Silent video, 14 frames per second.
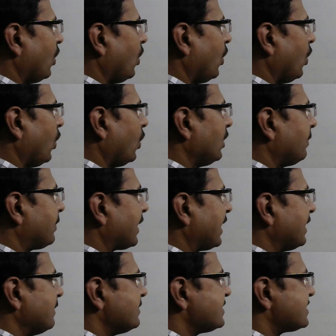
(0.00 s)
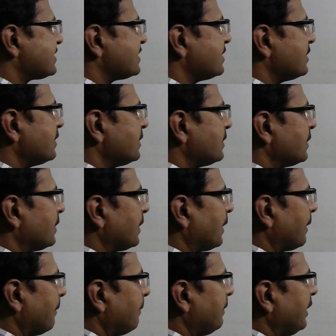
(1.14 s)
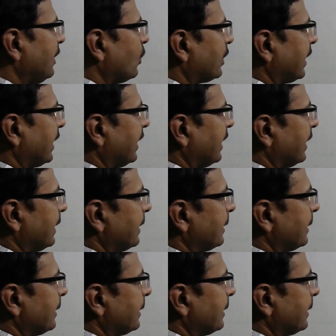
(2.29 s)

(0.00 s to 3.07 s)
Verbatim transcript: all primes below 10.